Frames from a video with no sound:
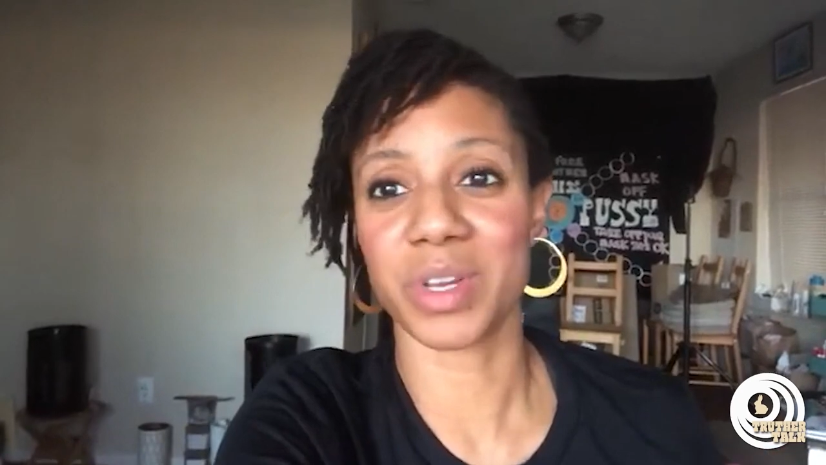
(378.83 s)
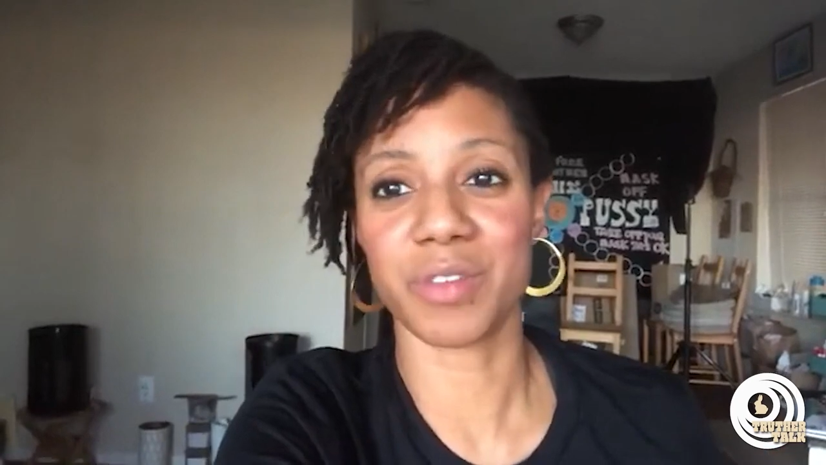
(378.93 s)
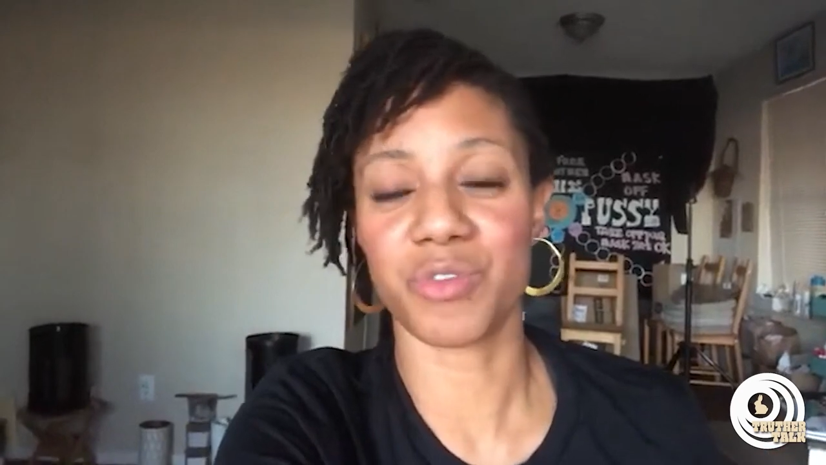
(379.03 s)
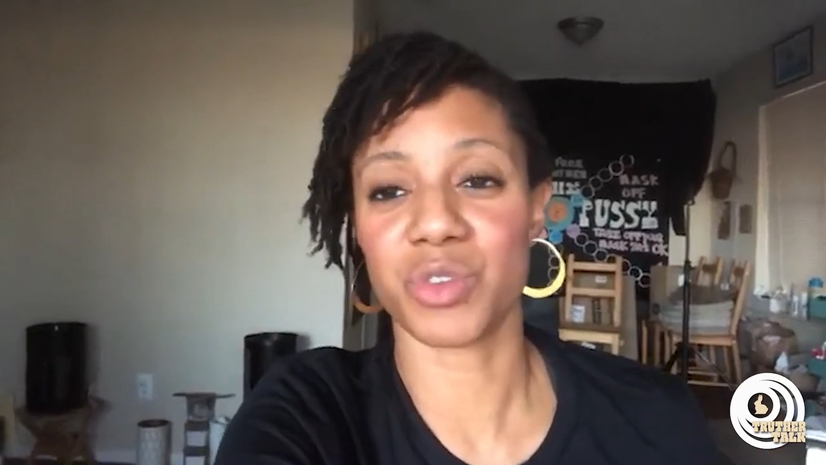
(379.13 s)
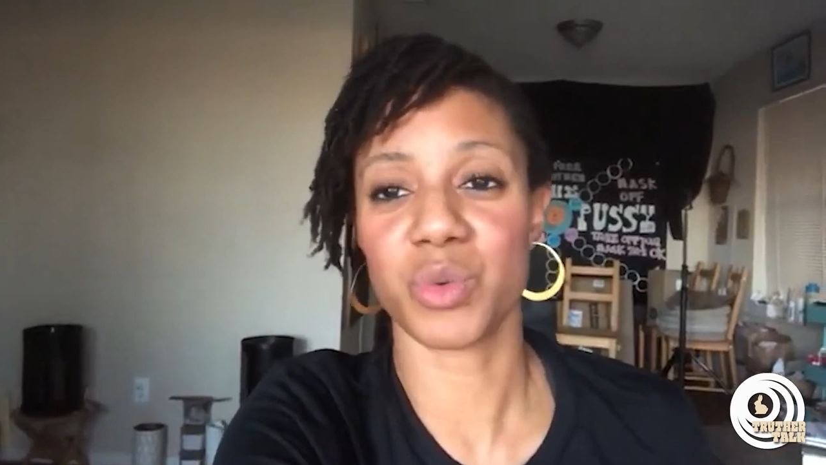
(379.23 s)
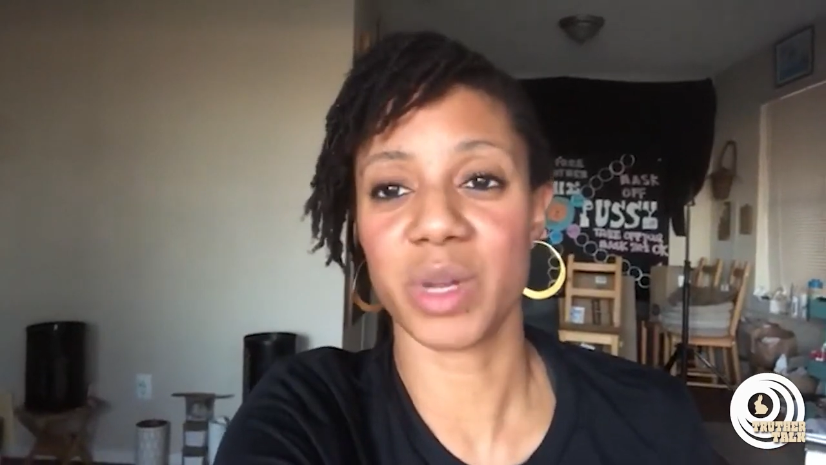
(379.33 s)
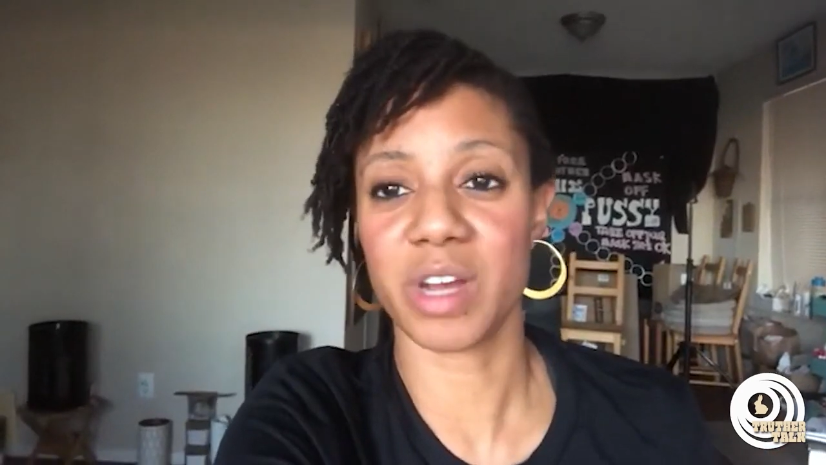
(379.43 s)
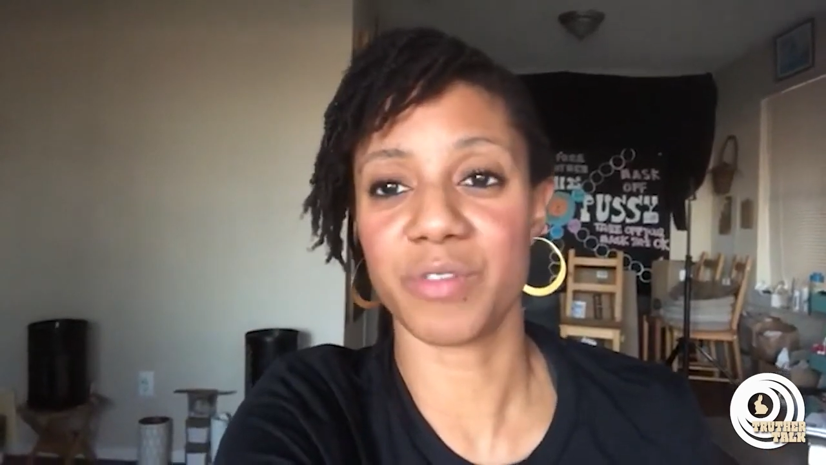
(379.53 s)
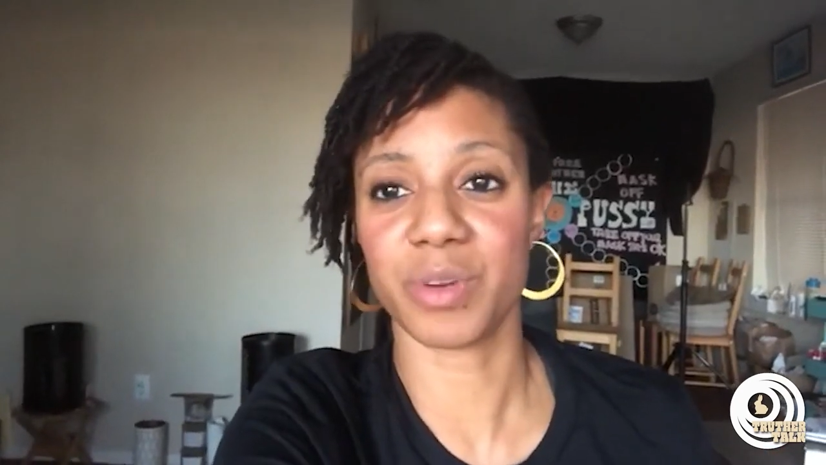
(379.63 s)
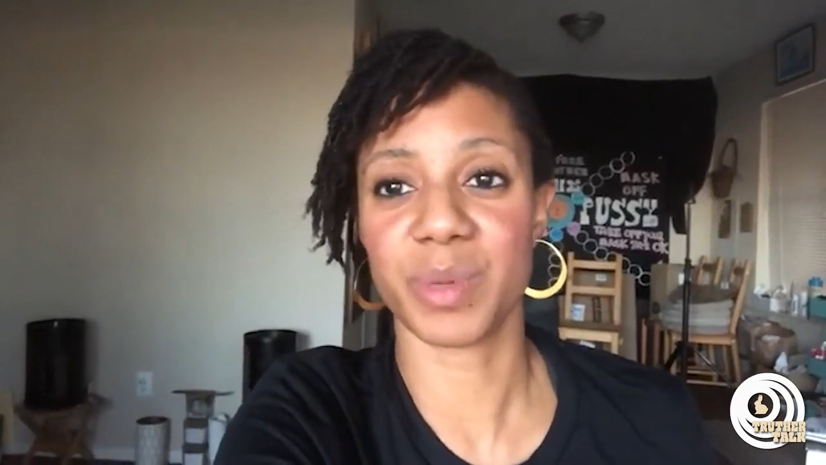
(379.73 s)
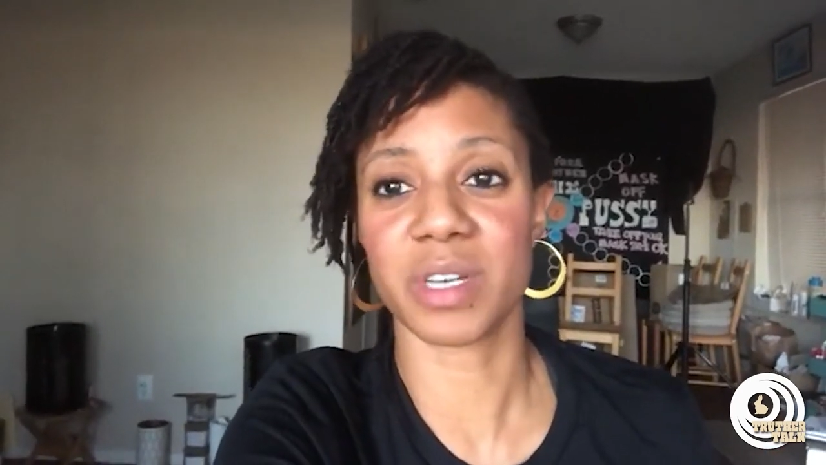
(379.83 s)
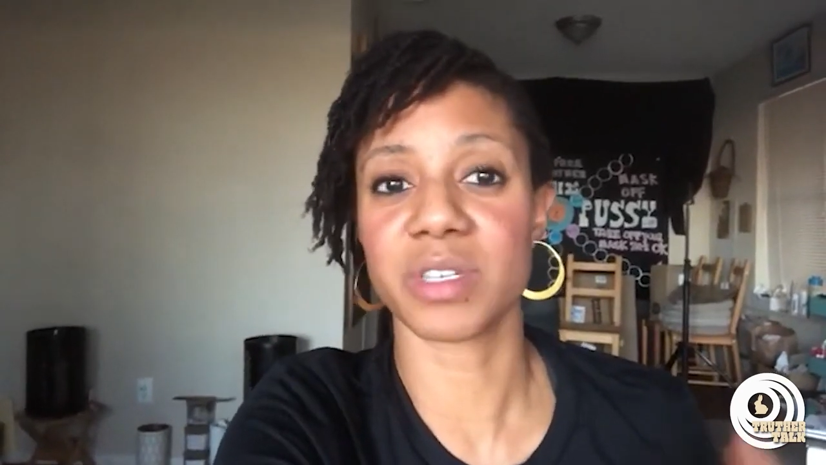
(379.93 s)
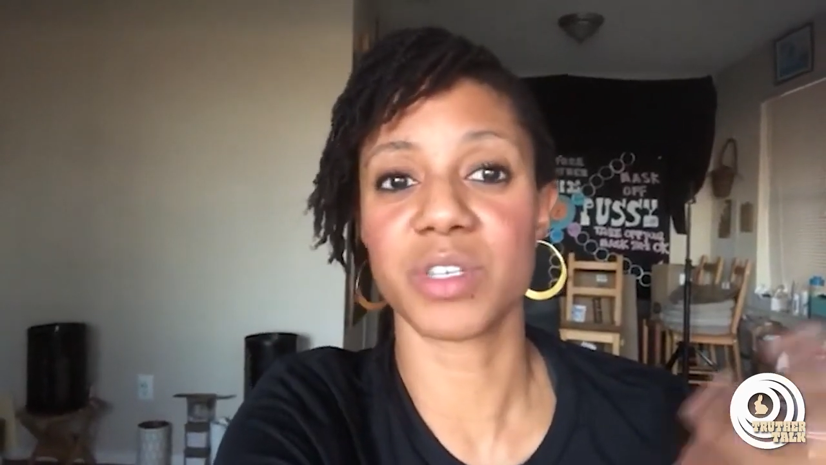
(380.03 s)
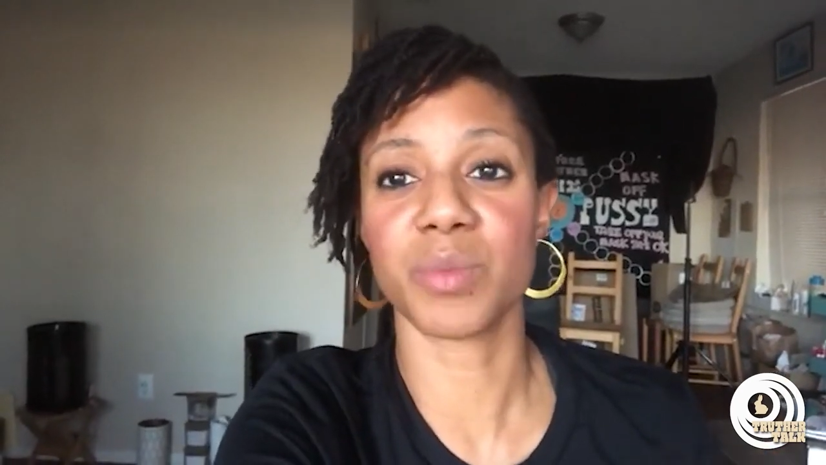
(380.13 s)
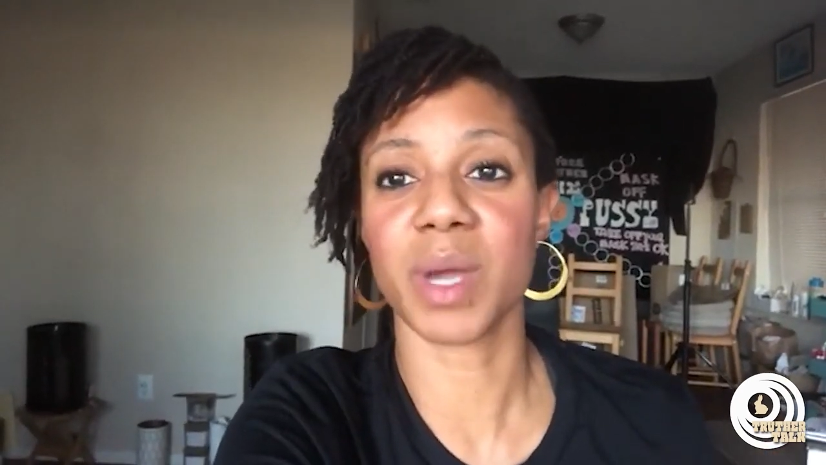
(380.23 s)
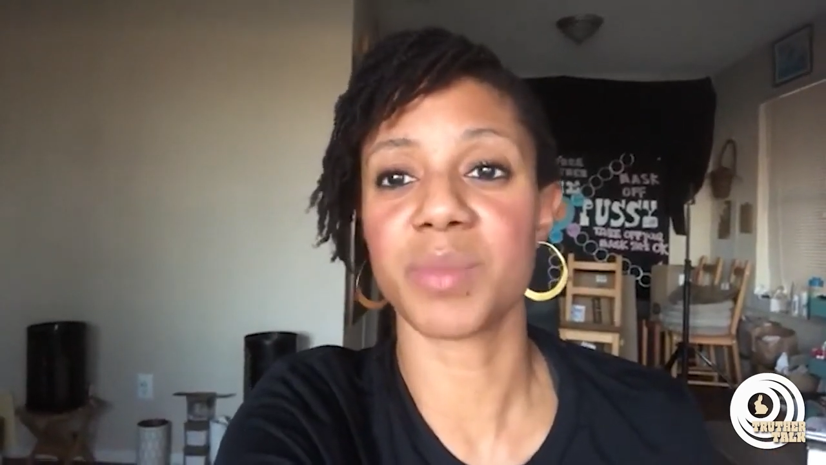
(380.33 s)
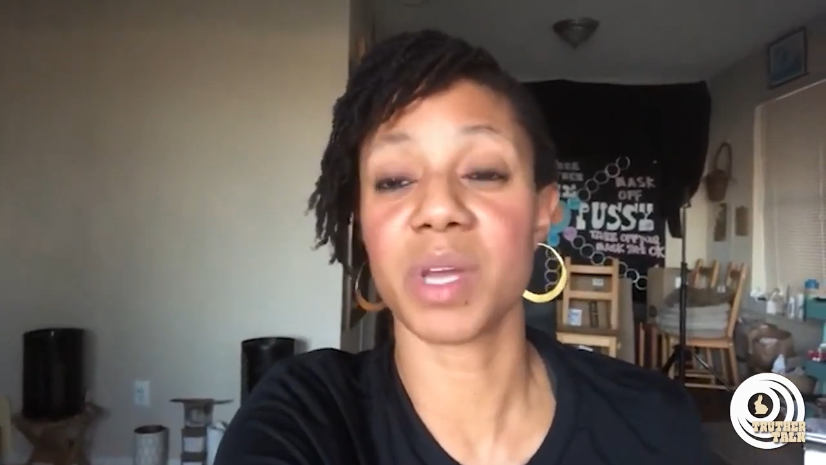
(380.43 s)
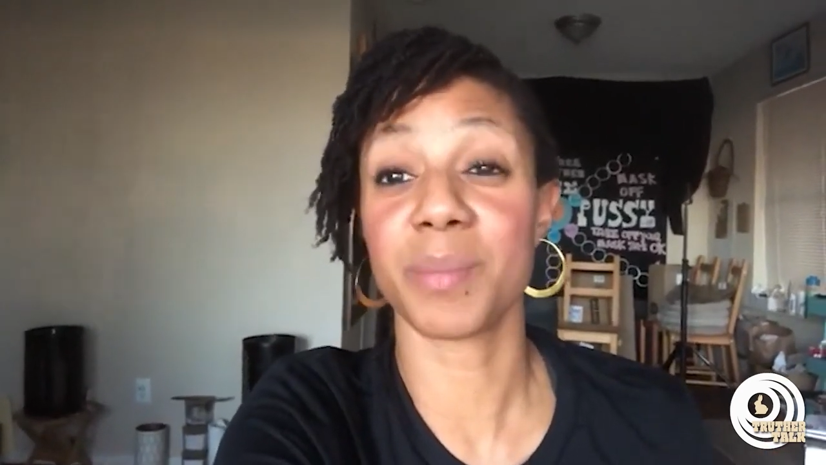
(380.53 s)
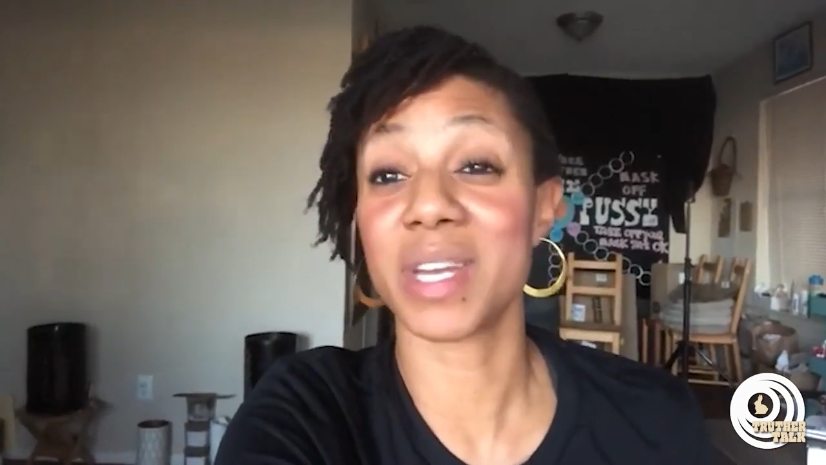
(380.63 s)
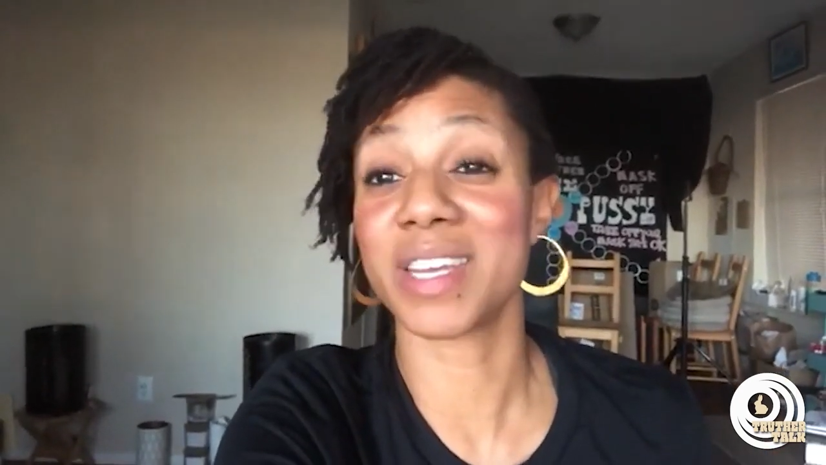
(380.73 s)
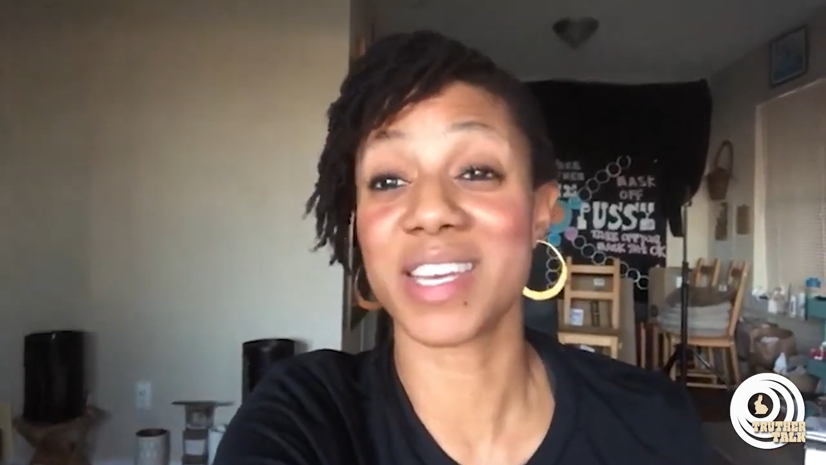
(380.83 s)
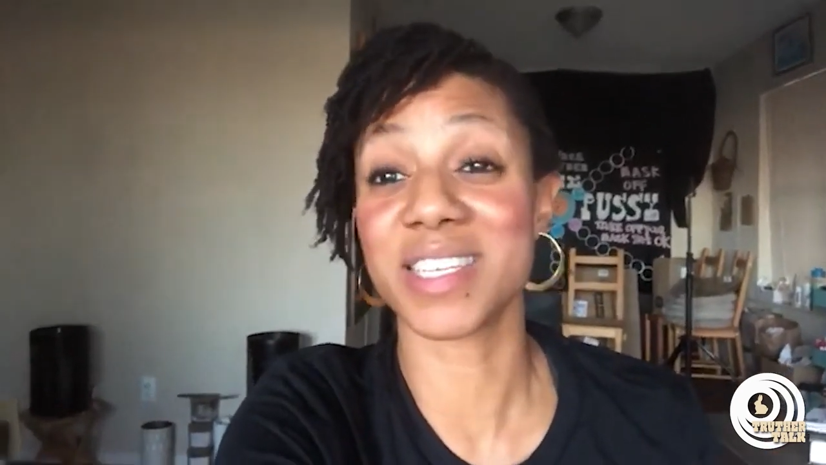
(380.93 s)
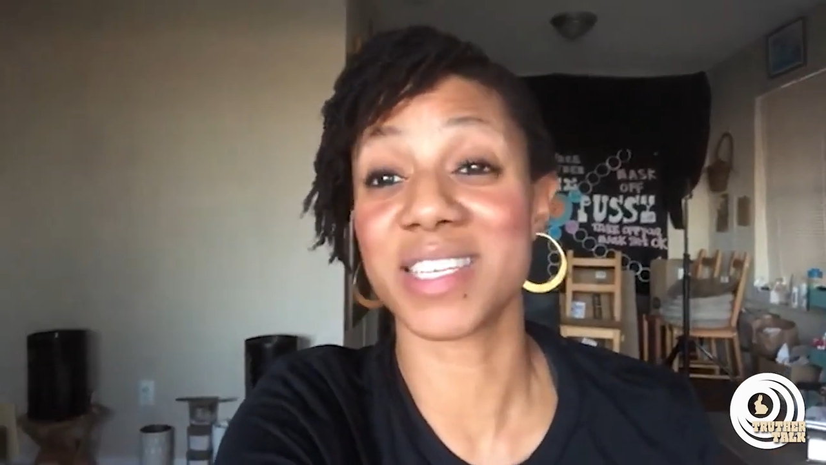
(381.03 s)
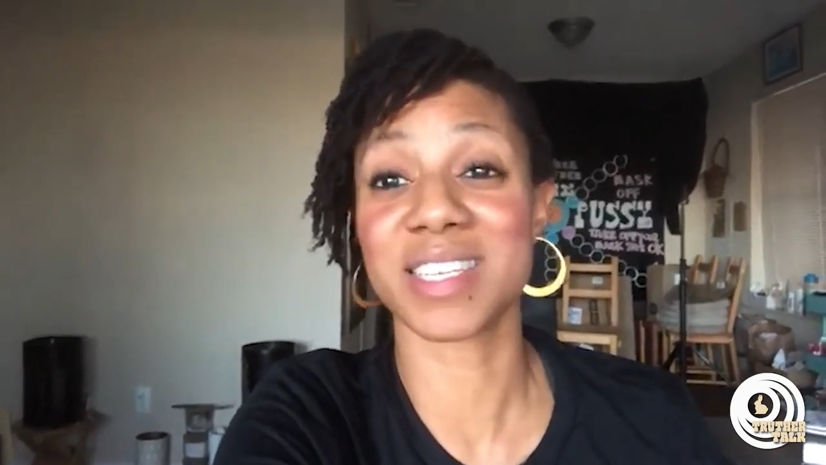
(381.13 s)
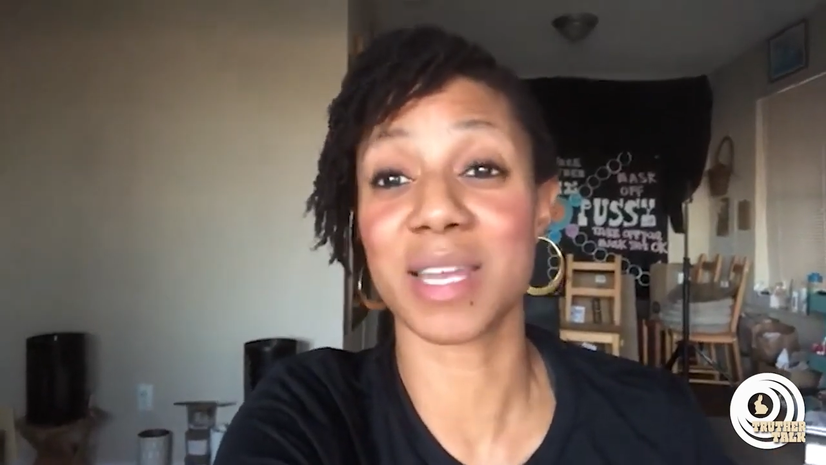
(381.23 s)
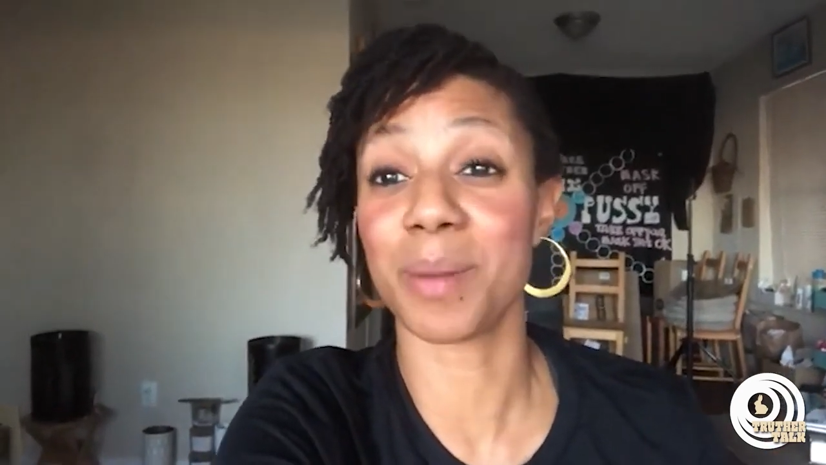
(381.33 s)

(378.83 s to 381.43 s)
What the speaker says: any food, whatever, because you might be on medications